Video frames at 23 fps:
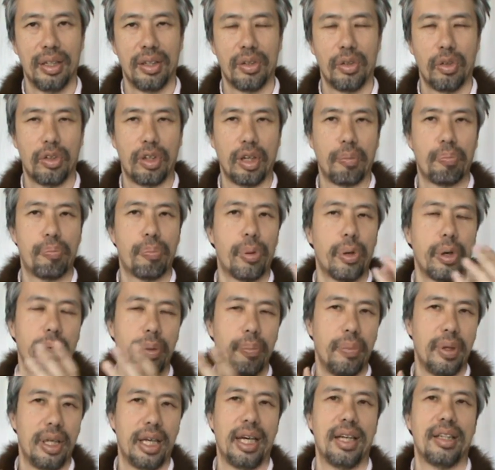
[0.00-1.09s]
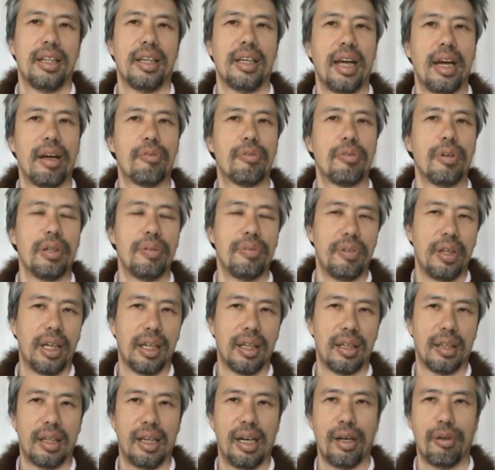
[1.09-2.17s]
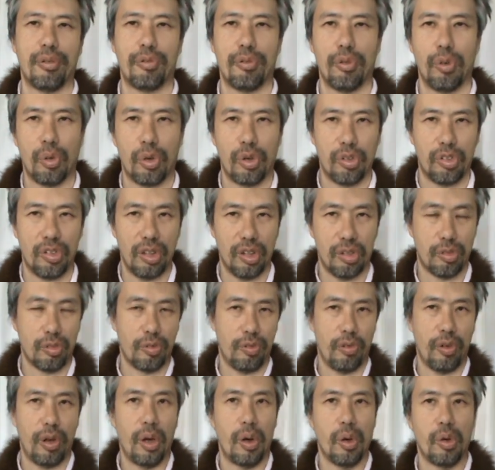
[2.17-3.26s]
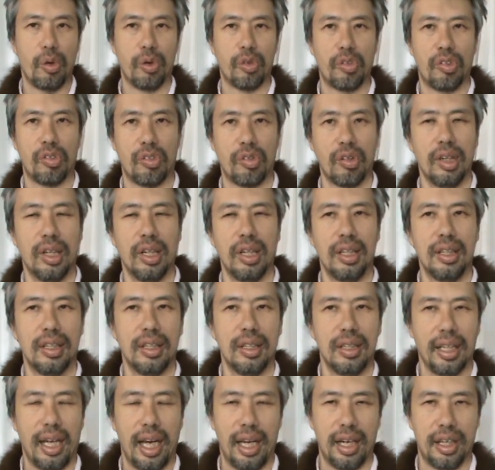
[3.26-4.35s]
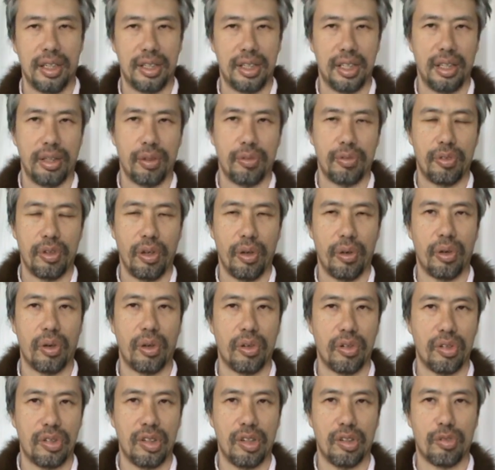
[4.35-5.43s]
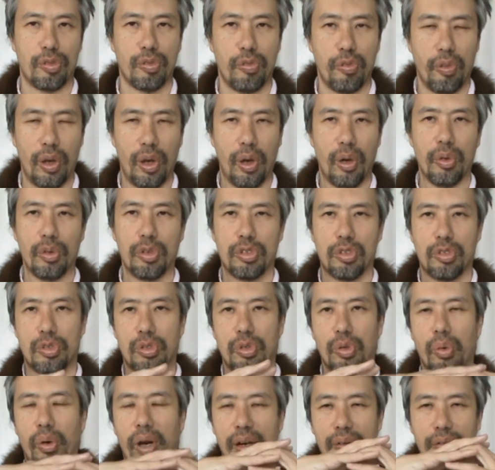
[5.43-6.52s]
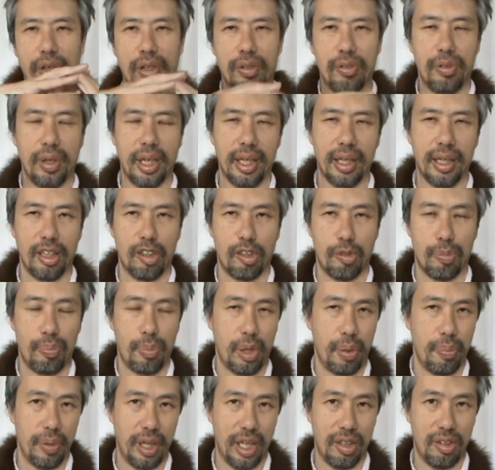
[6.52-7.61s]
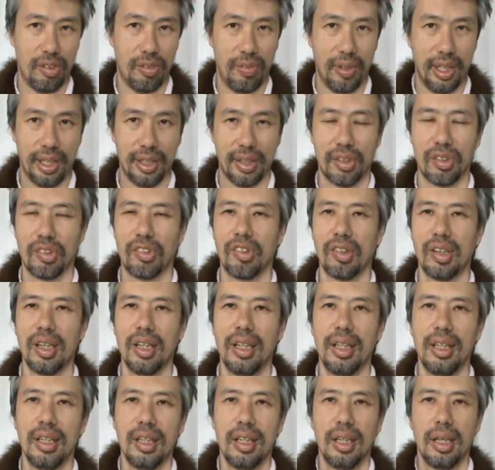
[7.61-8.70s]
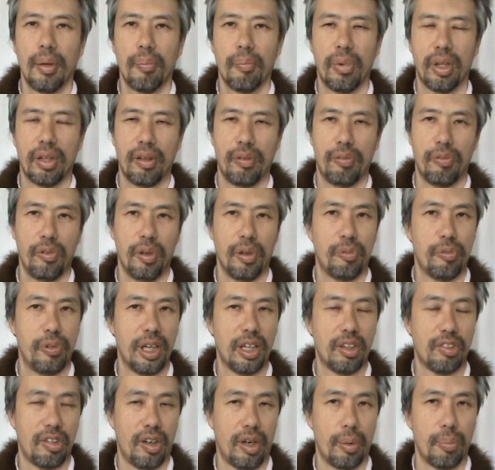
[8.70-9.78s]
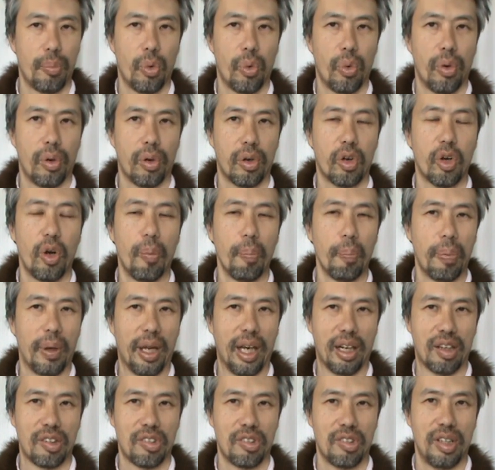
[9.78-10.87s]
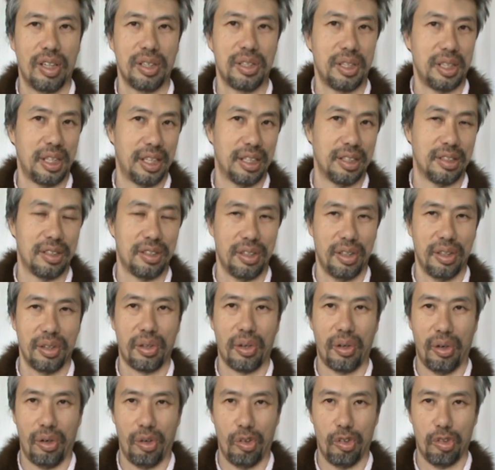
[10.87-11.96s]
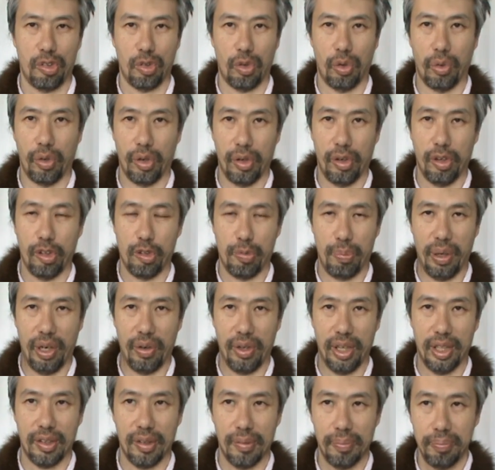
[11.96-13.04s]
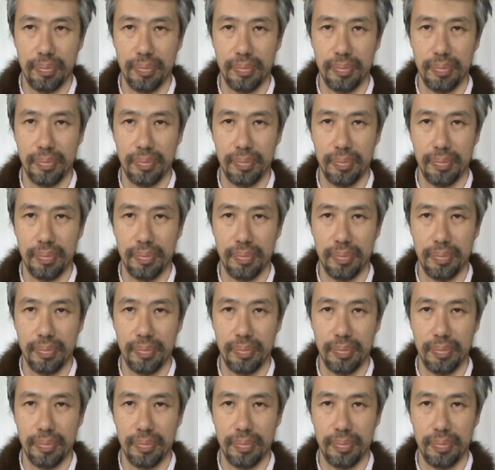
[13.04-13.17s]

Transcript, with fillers: good at permeating everything. Life force just flows, energy of the earth just flows through everything, it permeates things. But if things are more complex, such as a curse or a spirit